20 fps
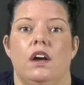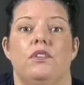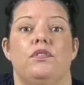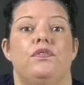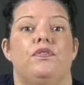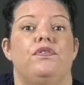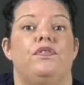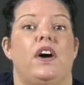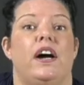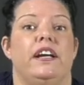
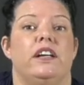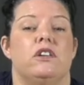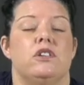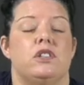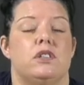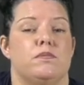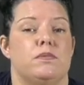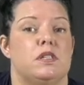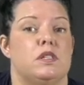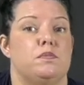fire
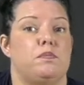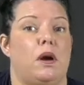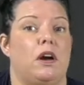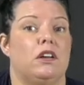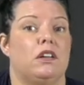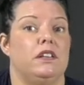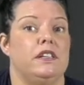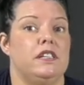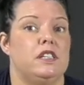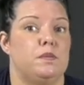some
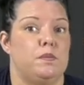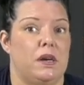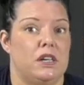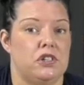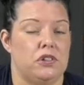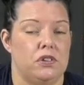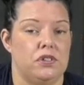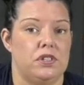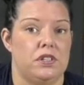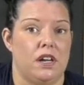sparkly
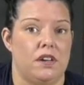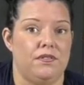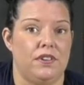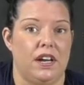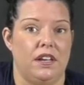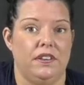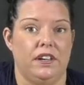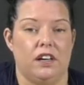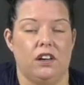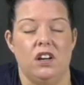special stuff
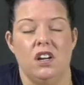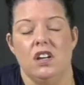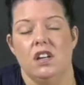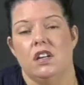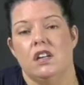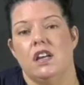on there,